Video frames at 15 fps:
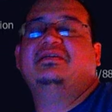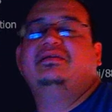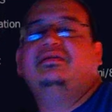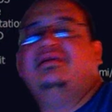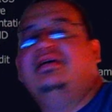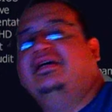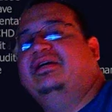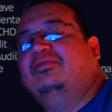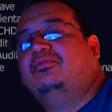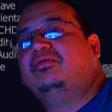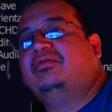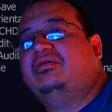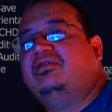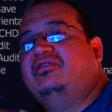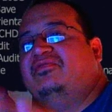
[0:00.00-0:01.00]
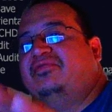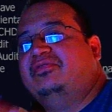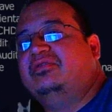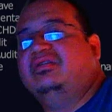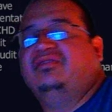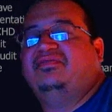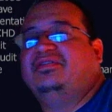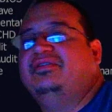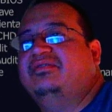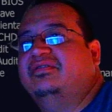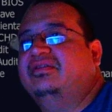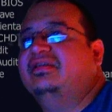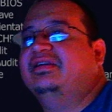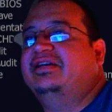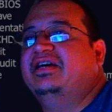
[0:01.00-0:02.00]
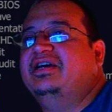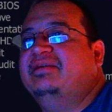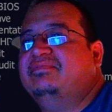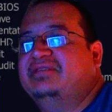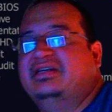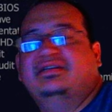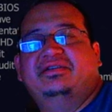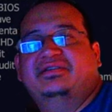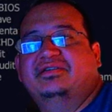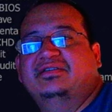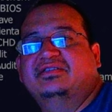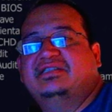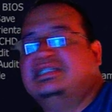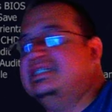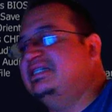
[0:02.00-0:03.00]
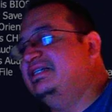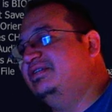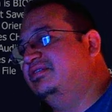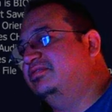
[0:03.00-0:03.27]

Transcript: and we'll go over a few other games that does need a